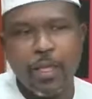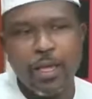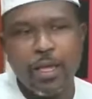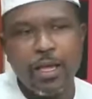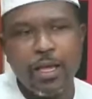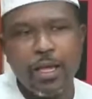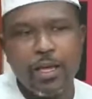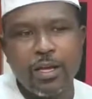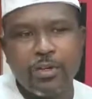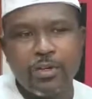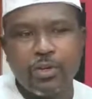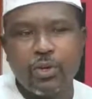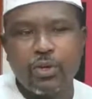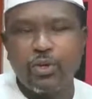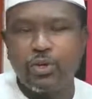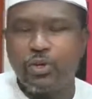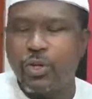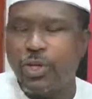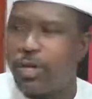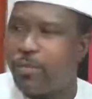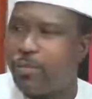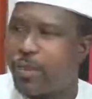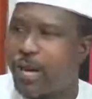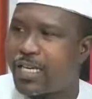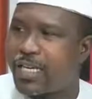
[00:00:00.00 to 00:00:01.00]
So you could
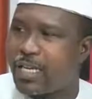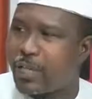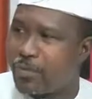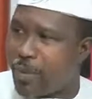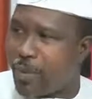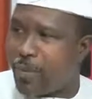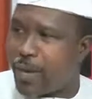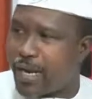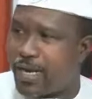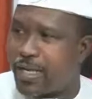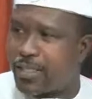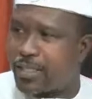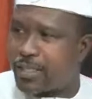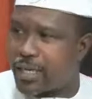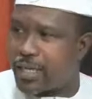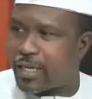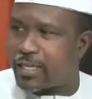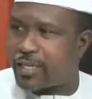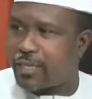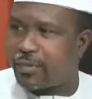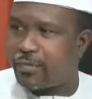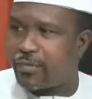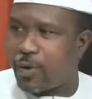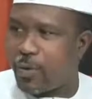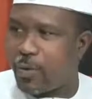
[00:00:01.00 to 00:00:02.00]
imagine permanent secretary.
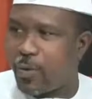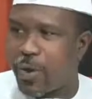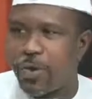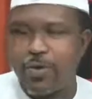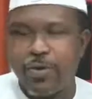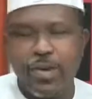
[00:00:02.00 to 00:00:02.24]
When we